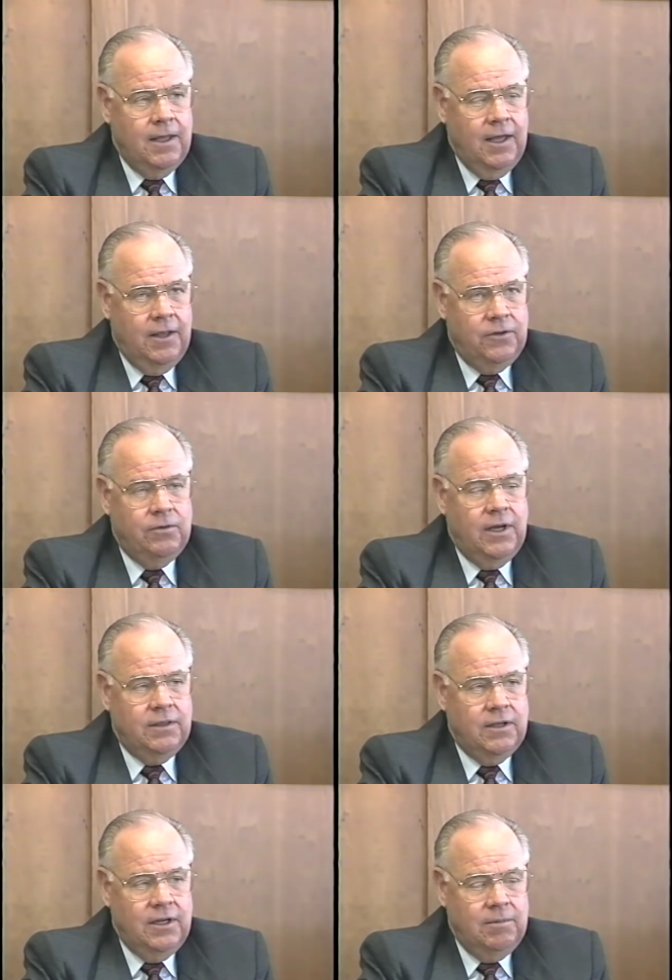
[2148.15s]
and
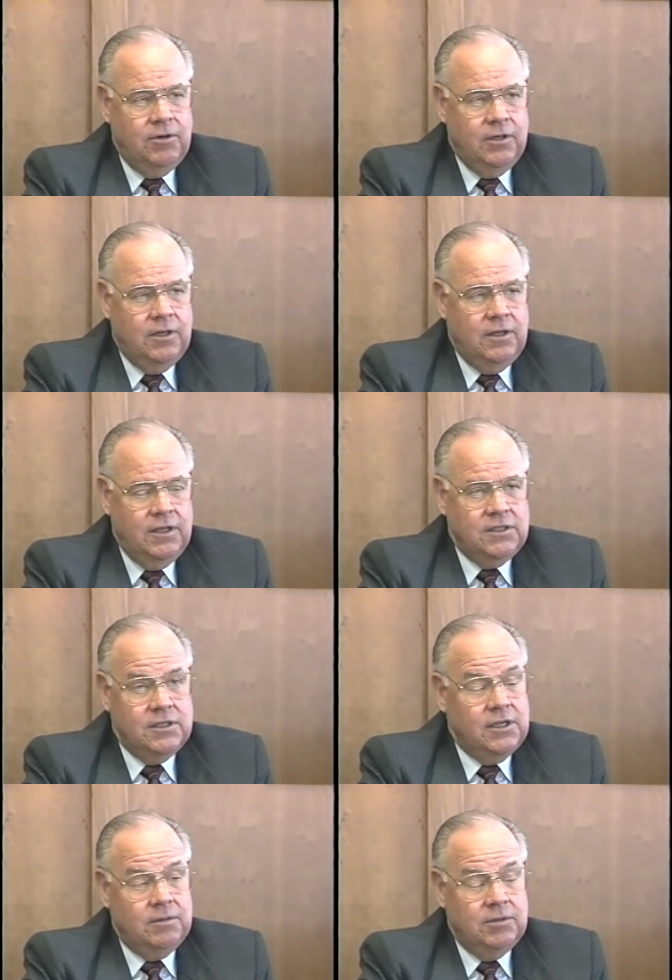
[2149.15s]
throughout the neighborhood, and this
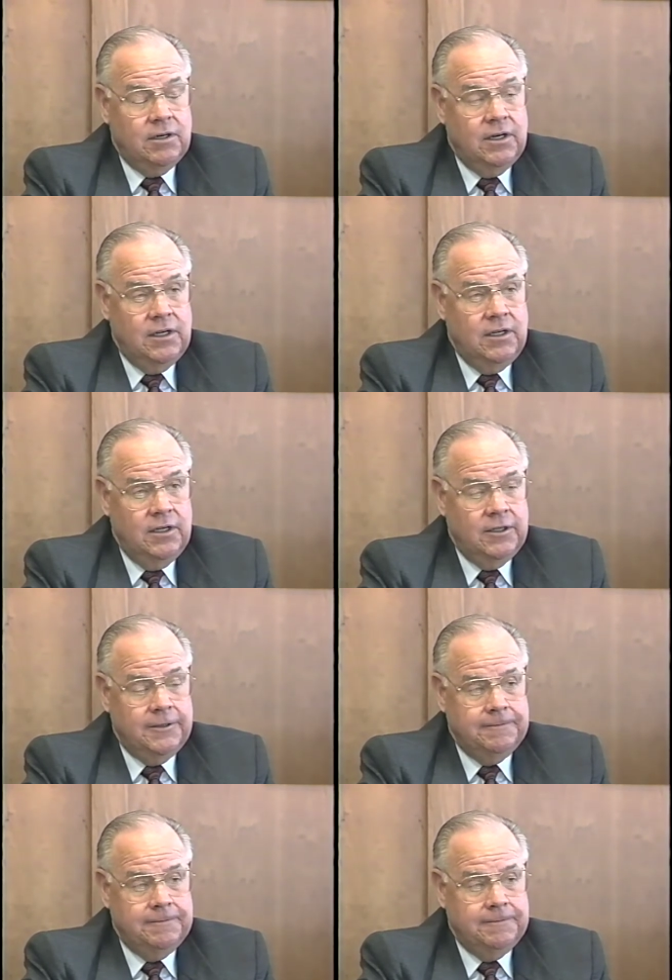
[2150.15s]
has helped a great deal.